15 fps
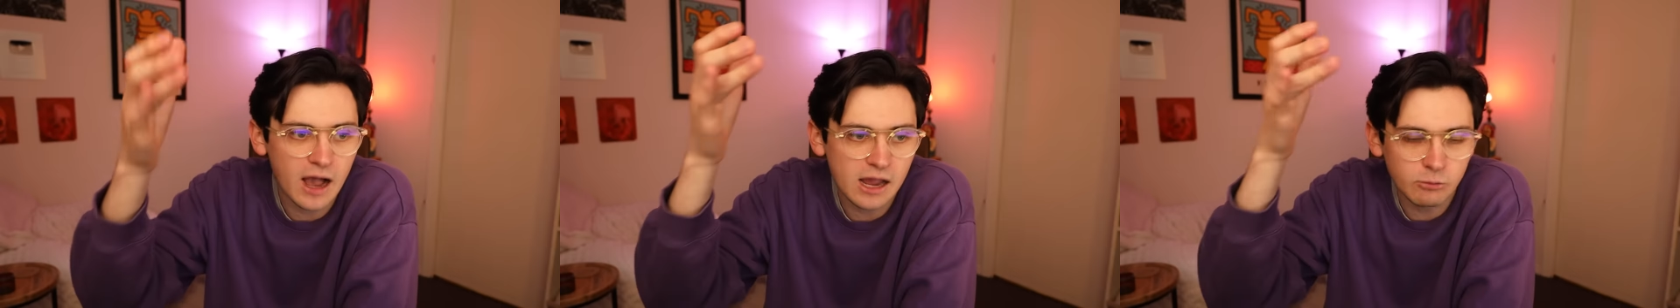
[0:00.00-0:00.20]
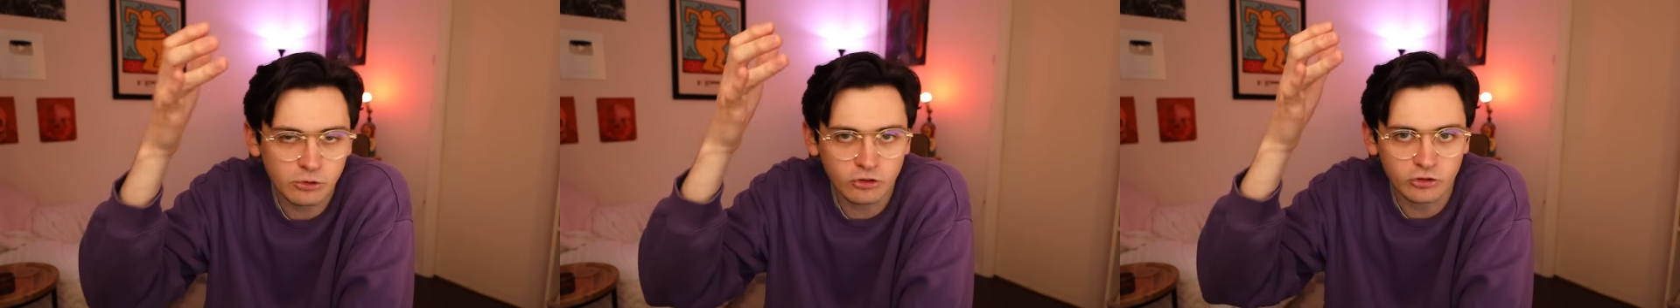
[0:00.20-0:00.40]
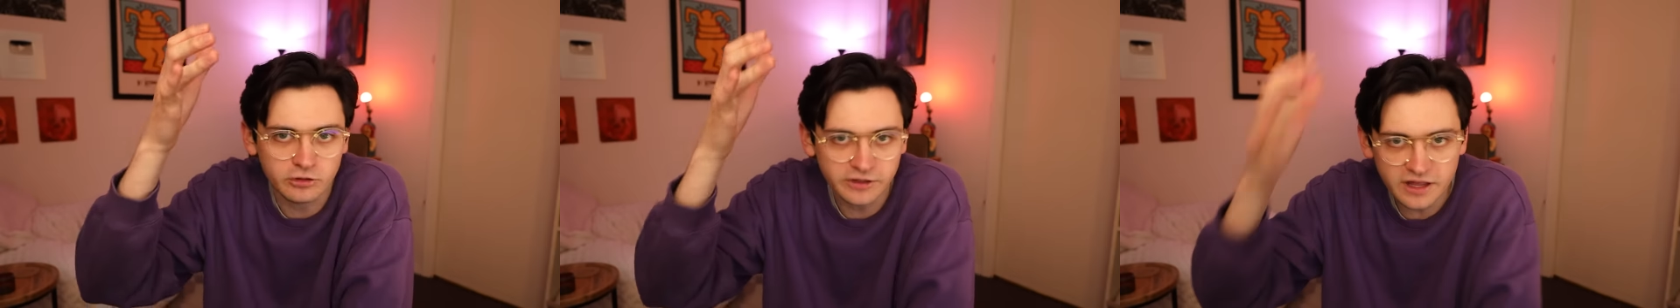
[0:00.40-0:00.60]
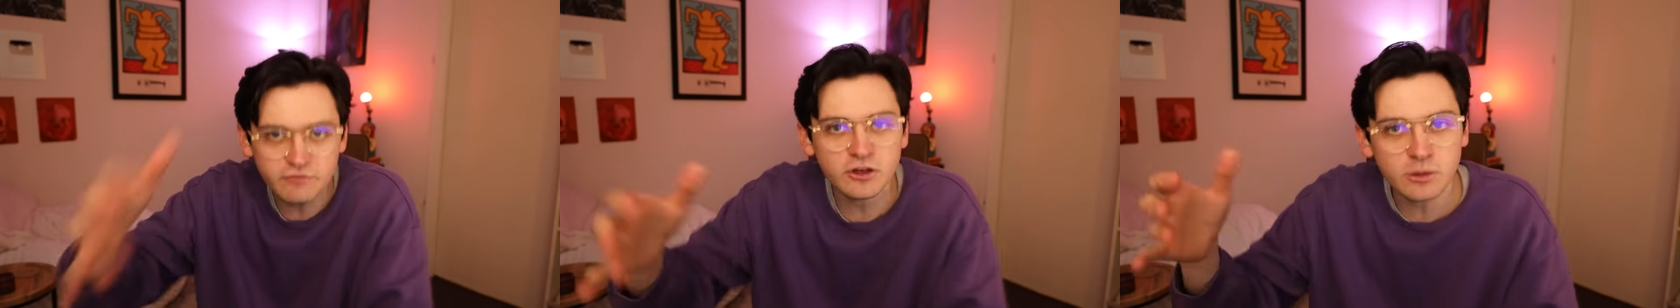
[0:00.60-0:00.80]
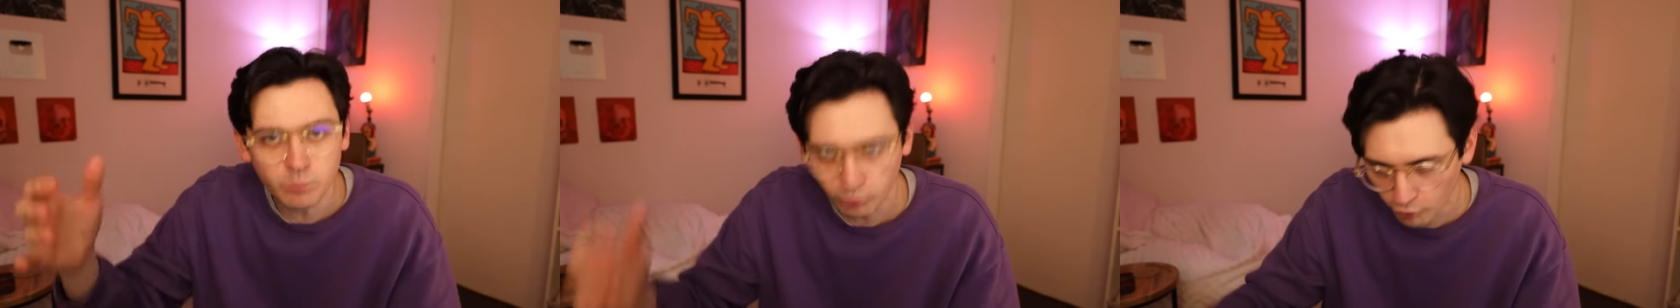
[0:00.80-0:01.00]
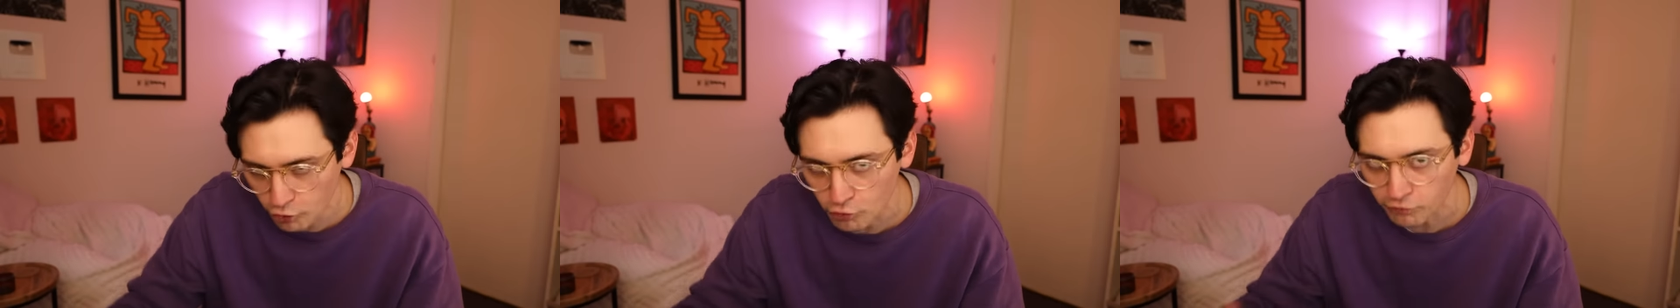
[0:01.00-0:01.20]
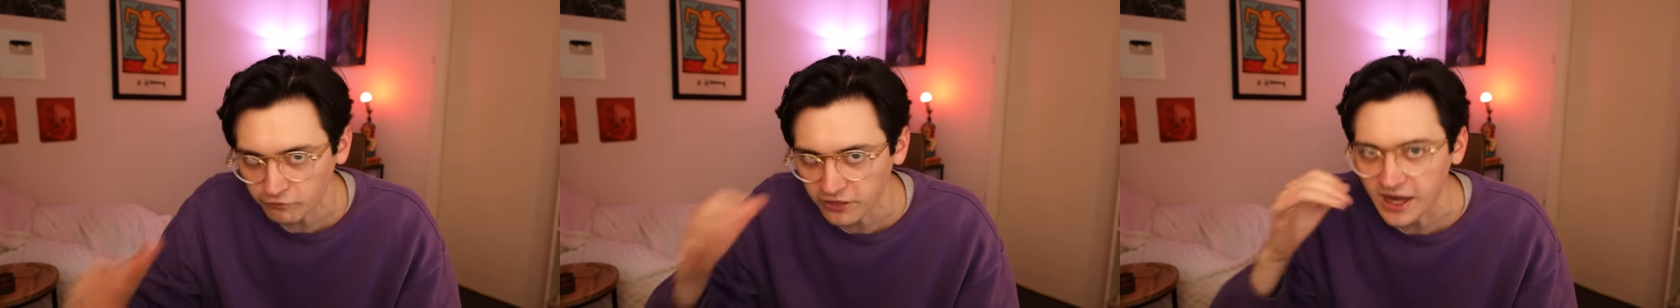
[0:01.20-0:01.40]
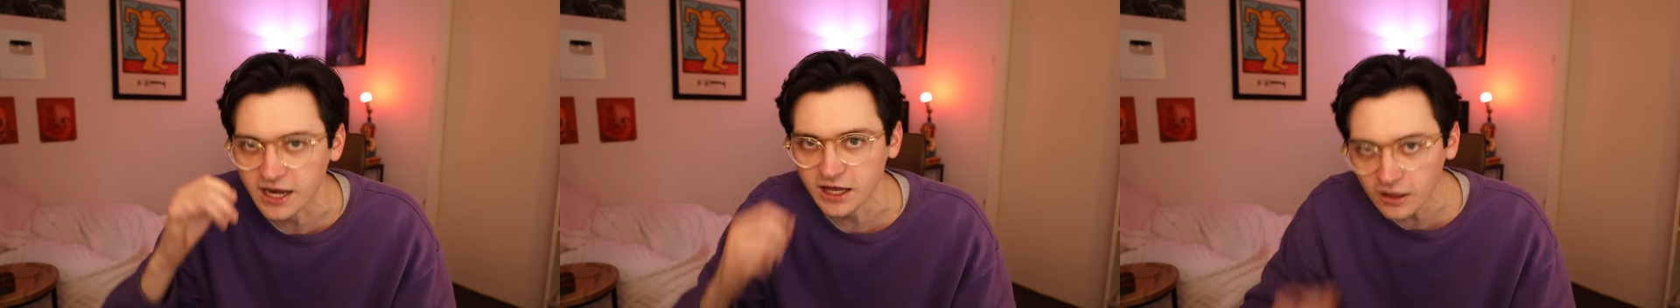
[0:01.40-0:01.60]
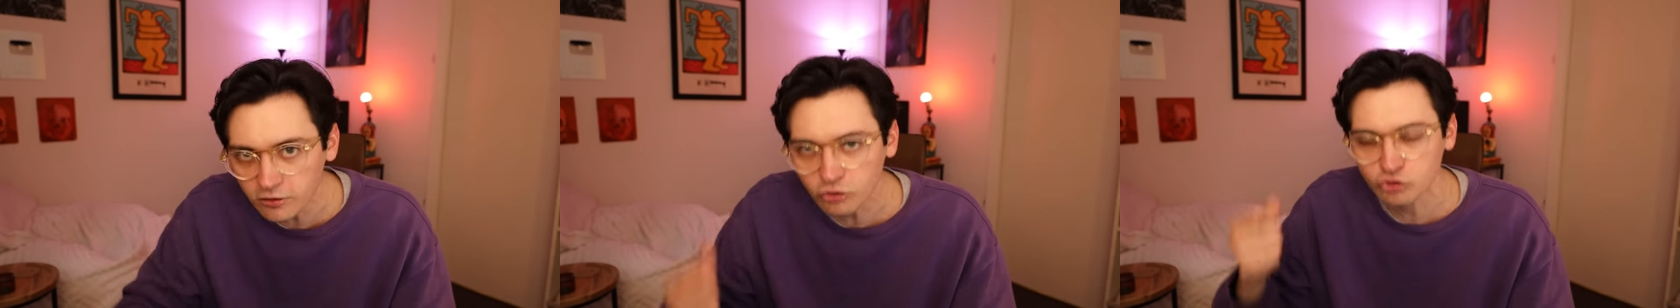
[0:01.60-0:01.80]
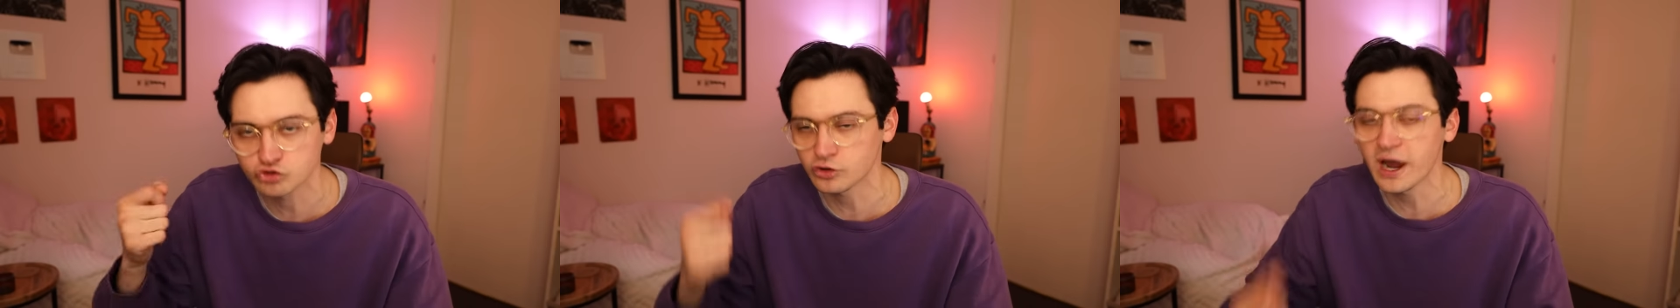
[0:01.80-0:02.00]
I was living proof that
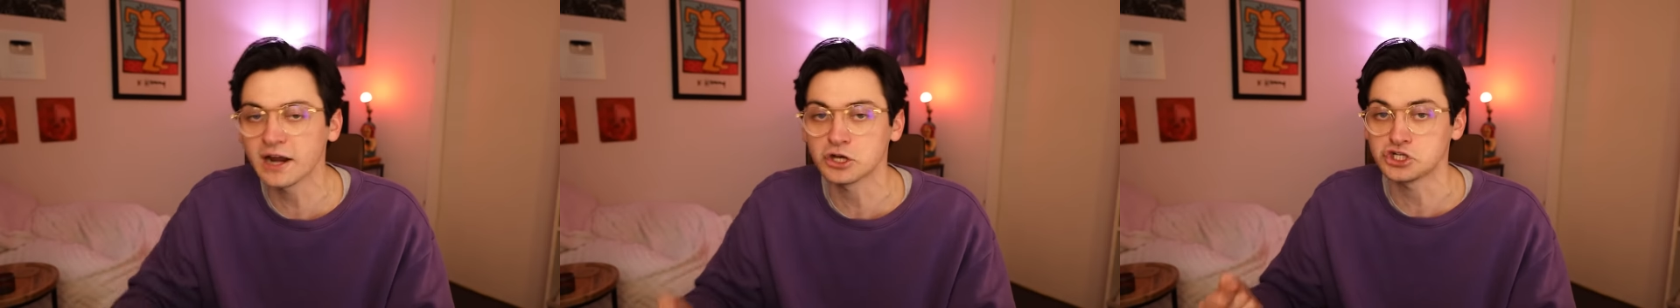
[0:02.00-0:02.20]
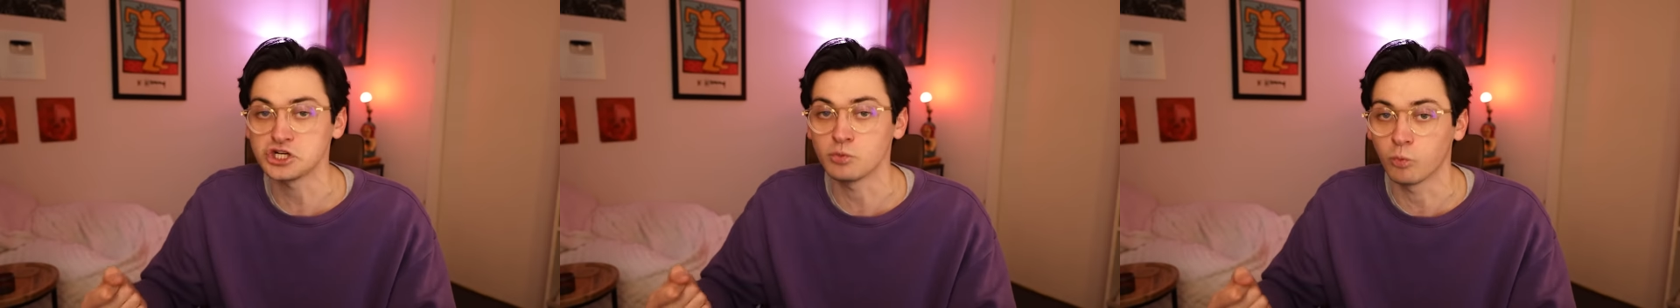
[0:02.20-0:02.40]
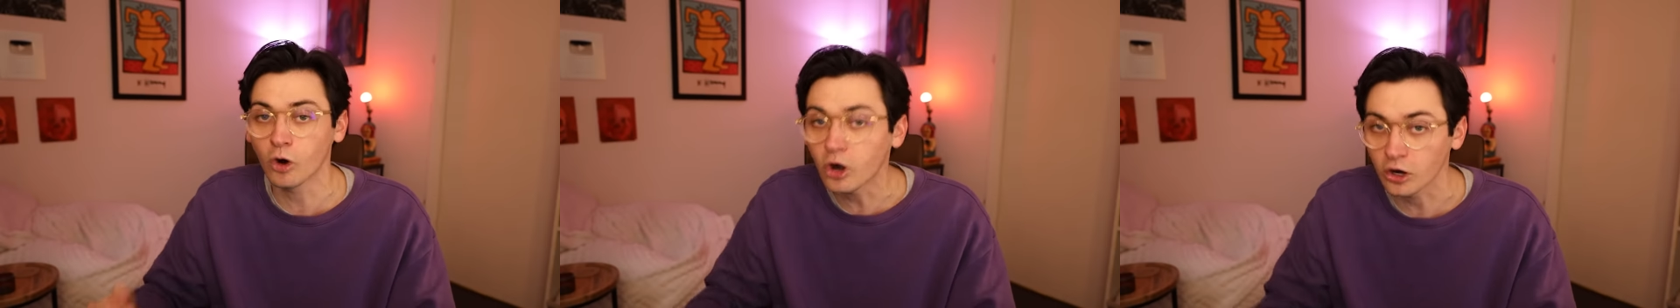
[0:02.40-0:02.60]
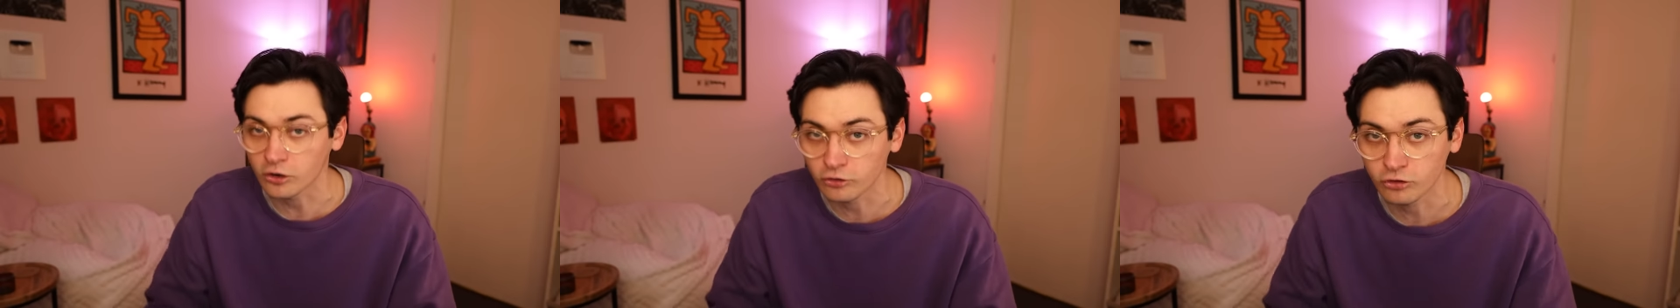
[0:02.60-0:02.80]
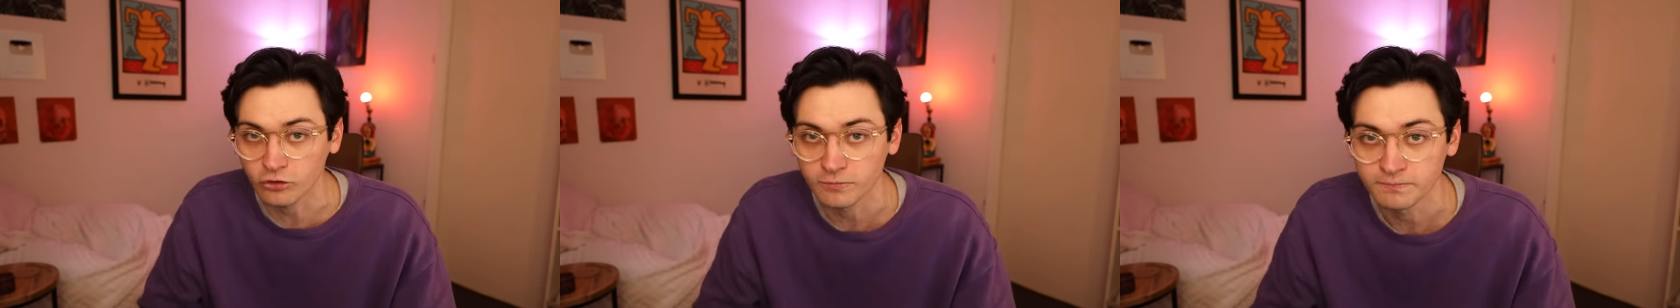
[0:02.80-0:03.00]
his strategy works. You